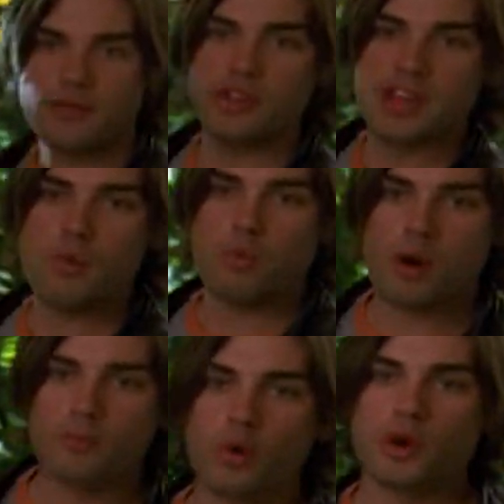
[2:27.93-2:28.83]
I've only
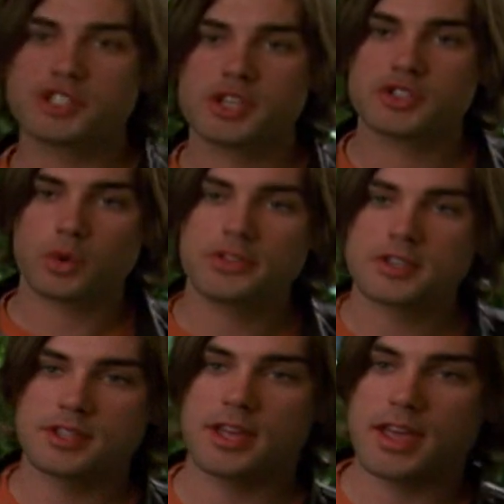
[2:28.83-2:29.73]
got one more wish to
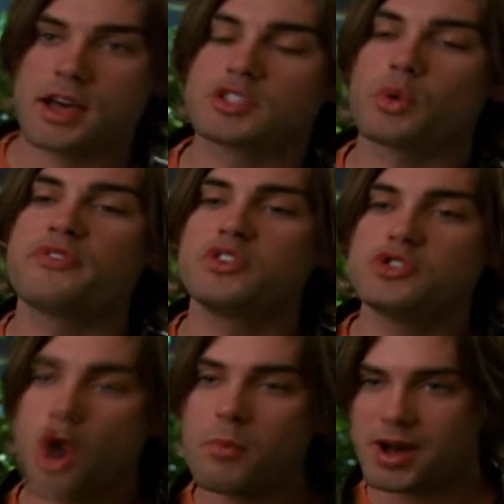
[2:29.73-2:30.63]
sort this thing out, so
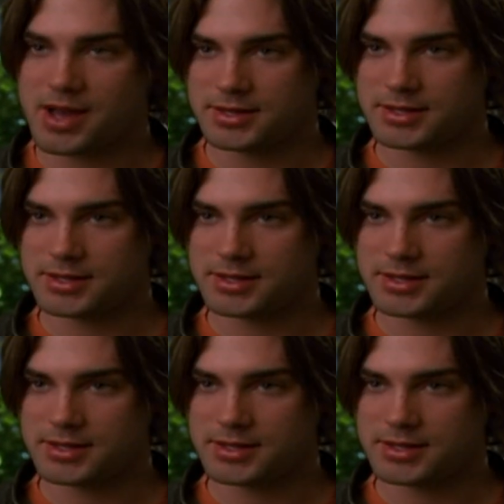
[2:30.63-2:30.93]
if you don't